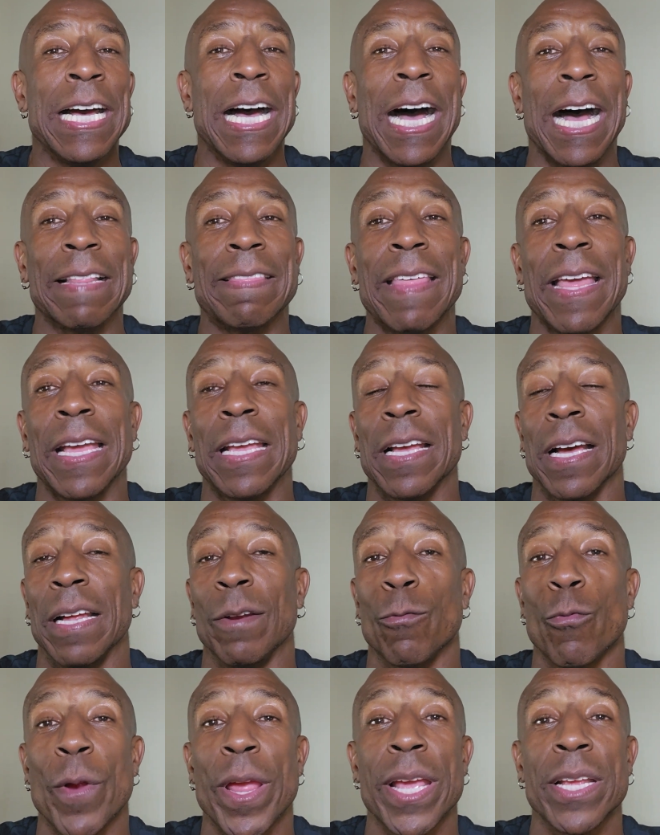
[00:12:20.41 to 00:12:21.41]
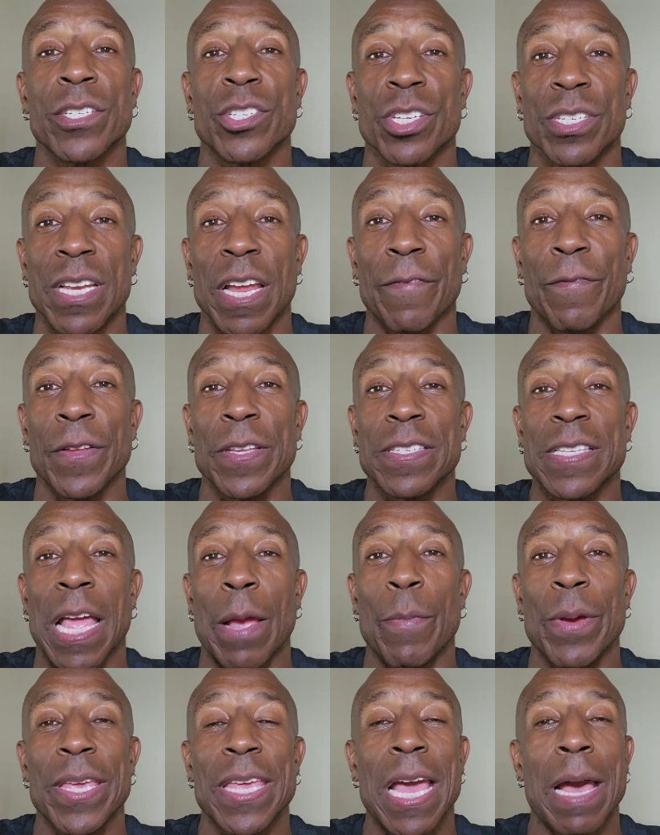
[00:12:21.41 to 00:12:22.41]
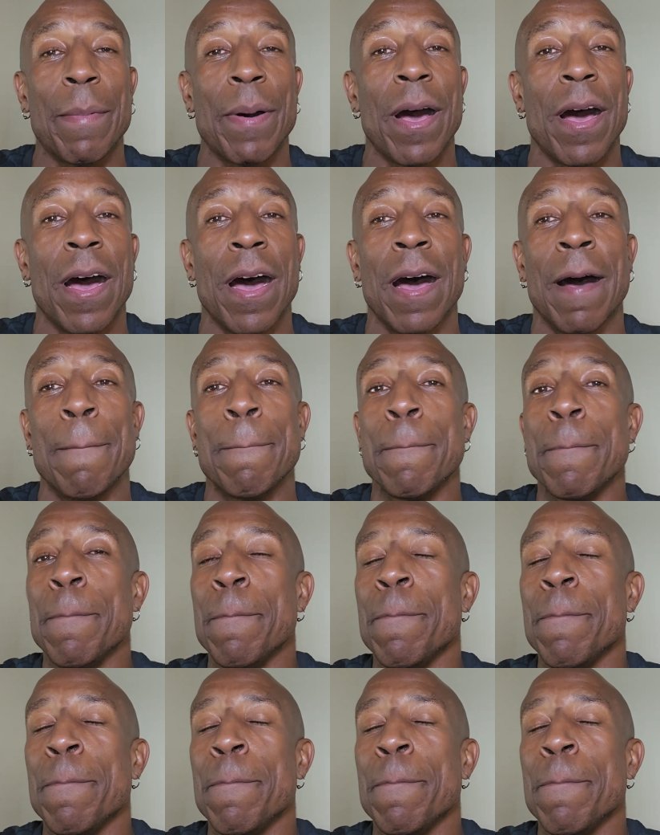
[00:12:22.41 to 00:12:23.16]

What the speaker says: I think Ren should definitely stay with Yamaha.